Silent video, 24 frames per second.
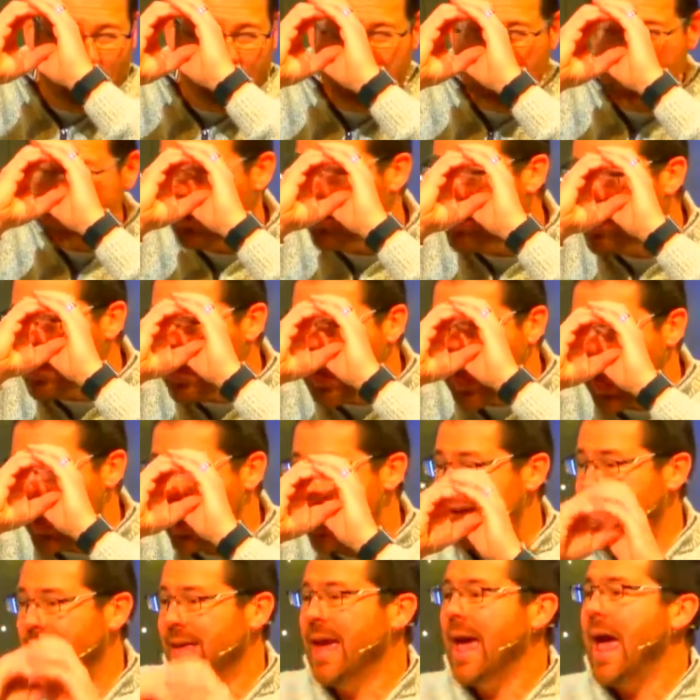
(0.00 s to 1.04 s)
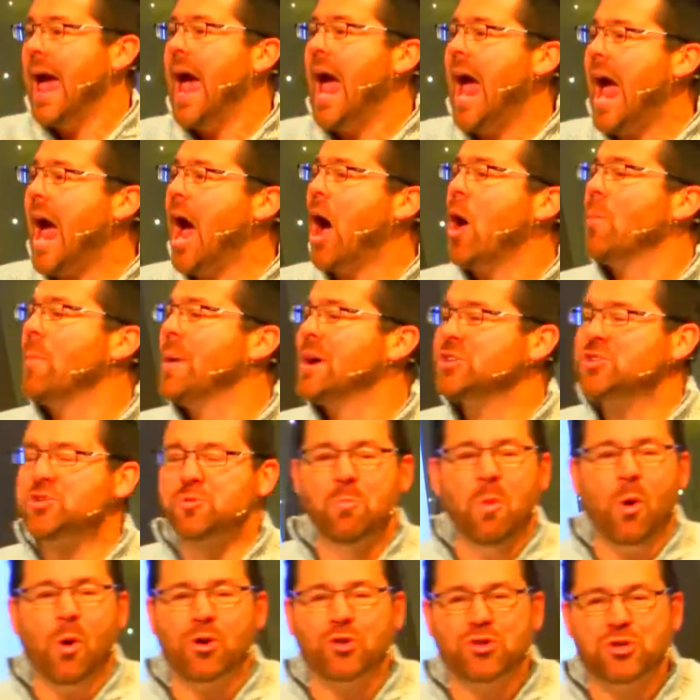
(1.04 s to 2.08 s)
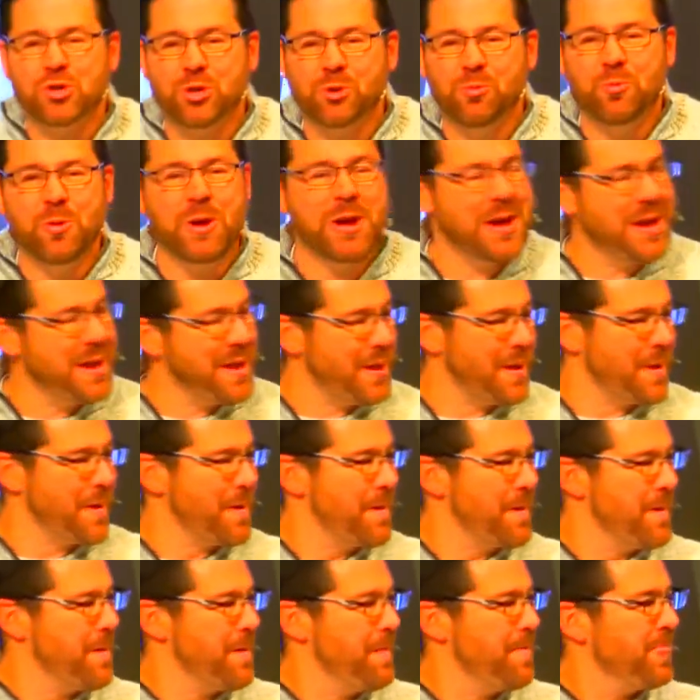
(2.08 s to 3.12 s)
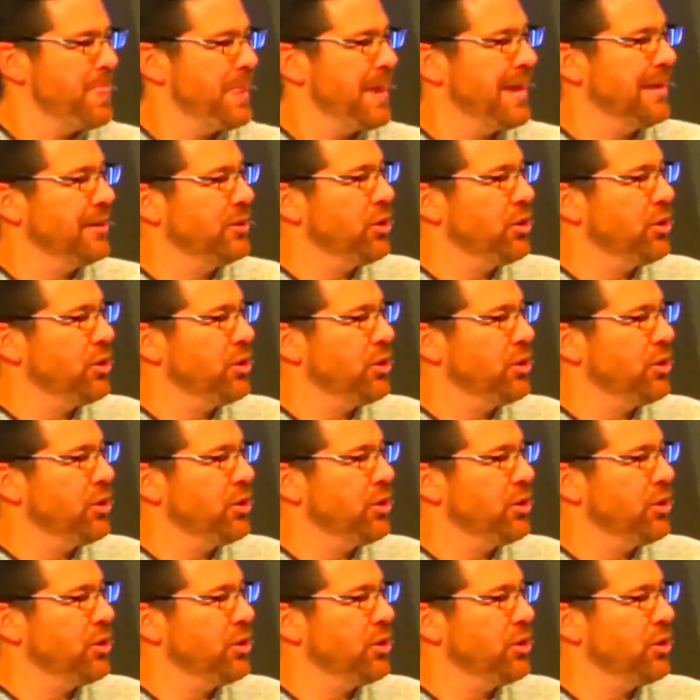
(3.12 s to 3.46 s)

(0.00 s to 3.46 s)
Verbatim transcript: view he had, how much more should we, in